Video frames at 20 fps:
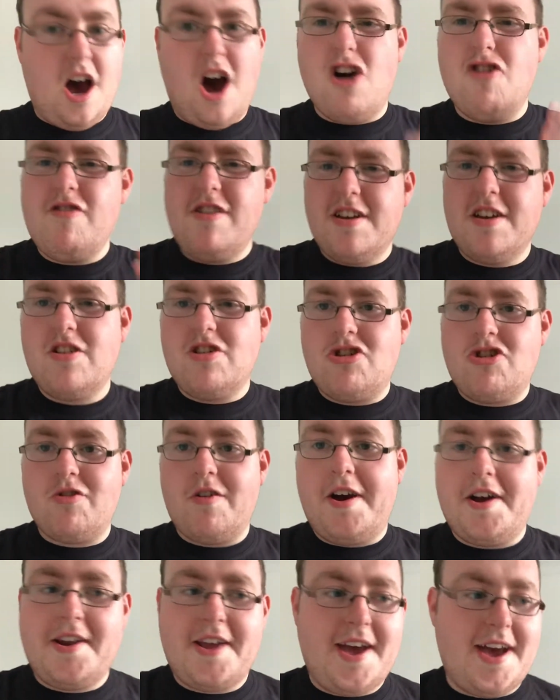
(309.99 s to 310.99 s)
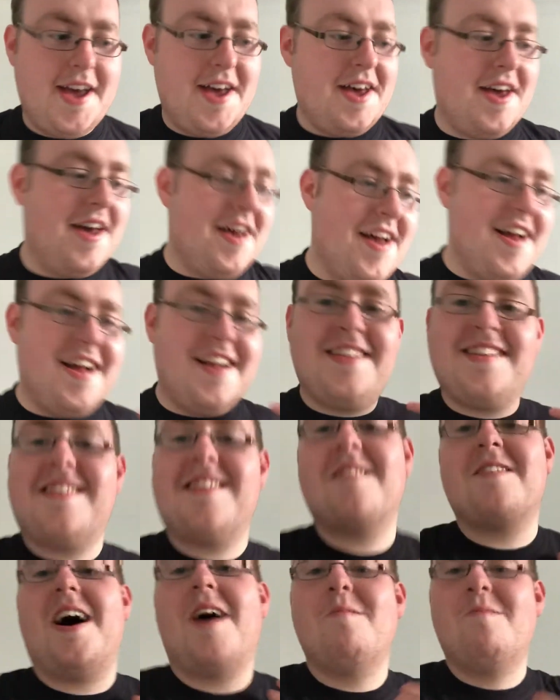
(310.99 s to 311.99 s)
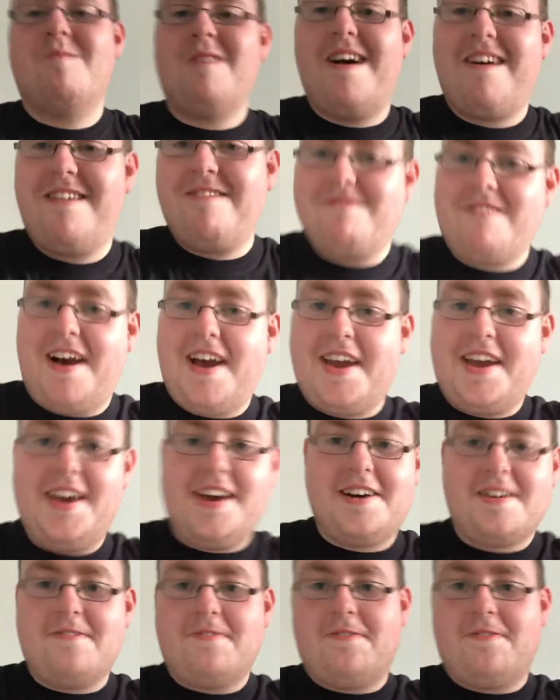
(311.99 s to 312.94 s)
I really enjoyed it, and this is what I'm wearing right here